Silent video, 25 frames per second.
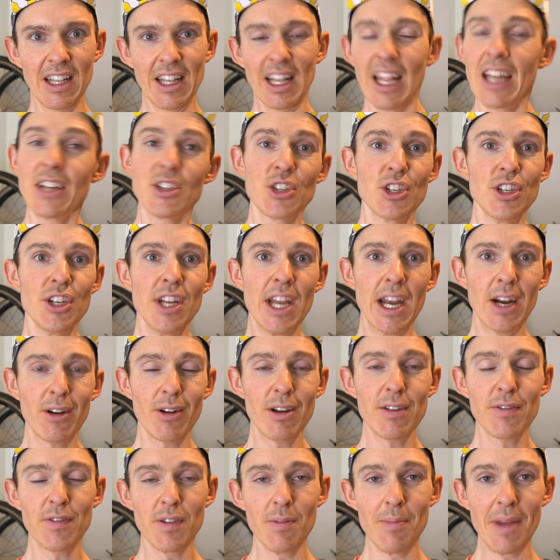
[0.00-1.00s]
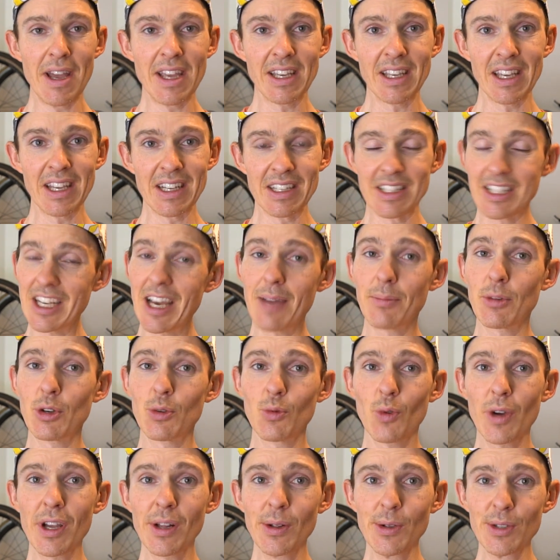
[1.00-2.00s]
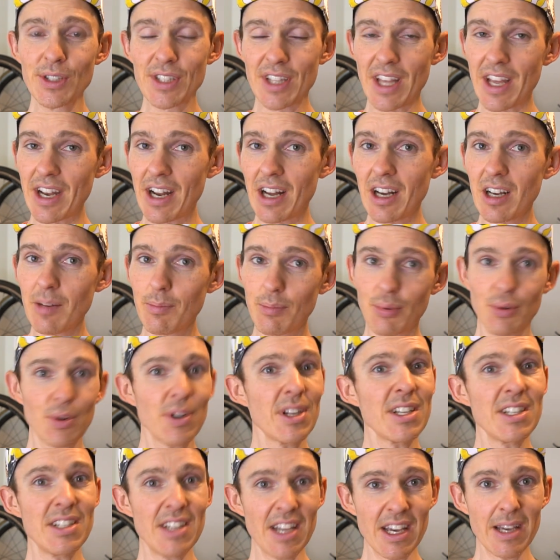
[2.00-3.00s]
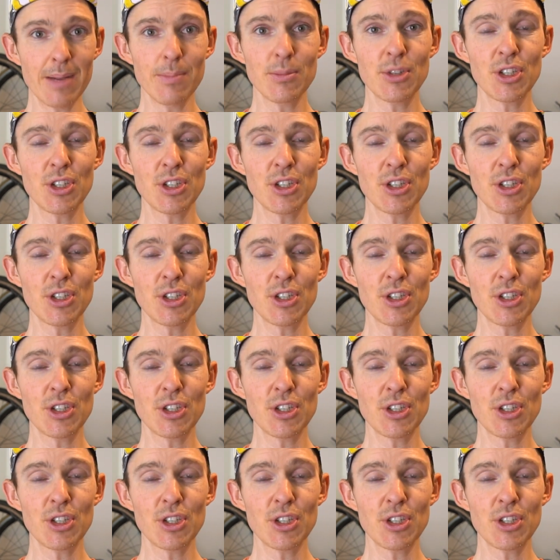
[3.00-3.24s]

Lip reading: legendary for making damn good wheels that are pretty damn